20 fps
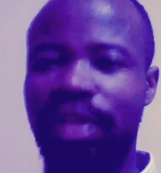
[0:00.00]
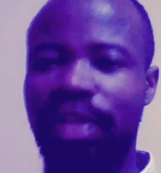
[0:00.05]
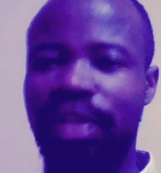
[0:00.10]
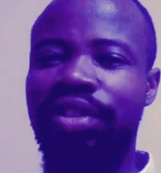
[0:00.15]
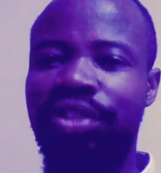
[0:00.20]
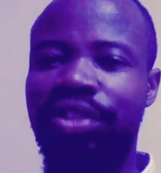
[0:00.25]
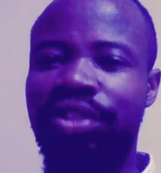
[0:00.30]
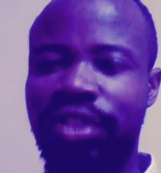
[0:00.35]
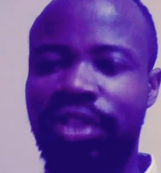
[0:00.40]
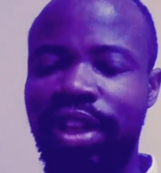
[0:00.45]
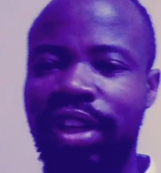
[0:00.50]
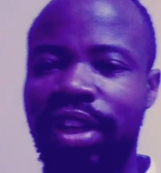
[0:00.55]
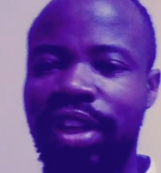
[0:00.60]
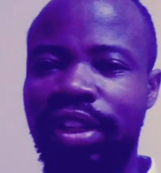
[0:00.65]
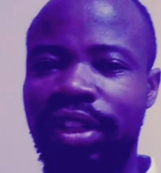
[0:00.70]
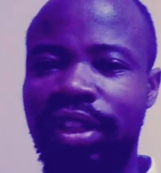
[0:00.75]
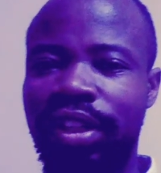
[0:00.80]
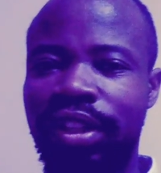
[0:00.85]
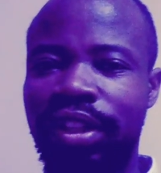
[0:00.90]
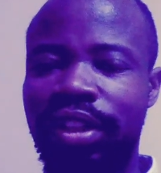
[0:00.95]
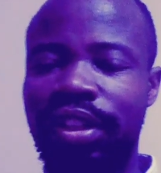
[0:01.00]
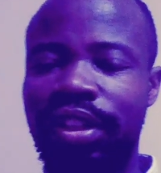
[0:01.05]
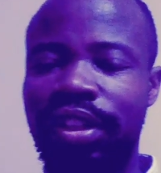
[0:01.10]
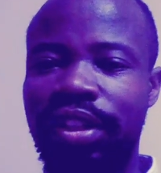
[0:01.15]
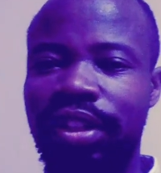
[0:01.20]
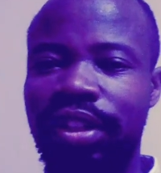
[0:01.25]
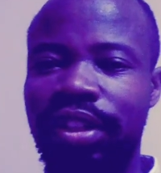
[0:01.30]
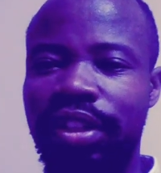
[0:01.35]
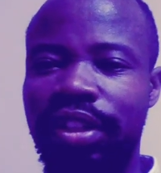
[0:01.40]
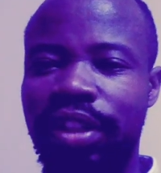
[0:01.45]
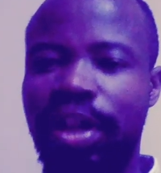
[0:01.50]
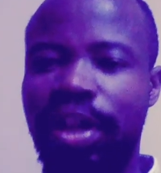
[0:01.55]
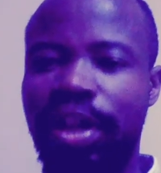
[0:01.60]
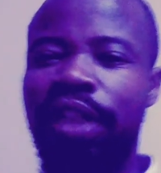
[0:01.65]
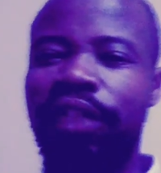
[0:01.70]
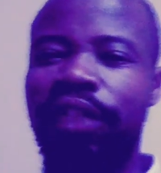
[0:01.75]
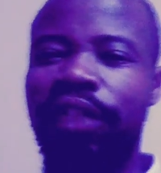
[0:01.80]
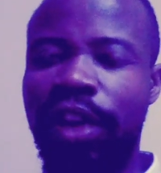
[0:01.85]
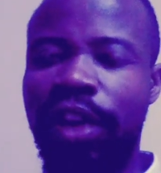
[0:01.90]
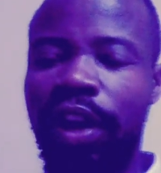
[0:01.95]
understanding
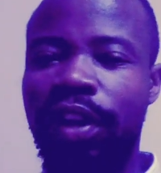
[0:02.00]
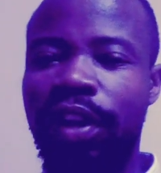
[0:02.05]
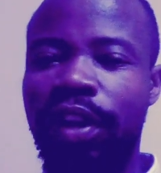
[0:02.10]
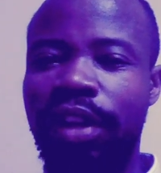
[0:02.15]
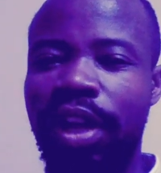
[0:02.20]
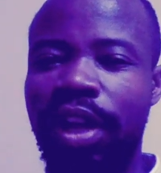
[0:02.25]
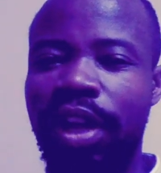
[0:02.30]
of God,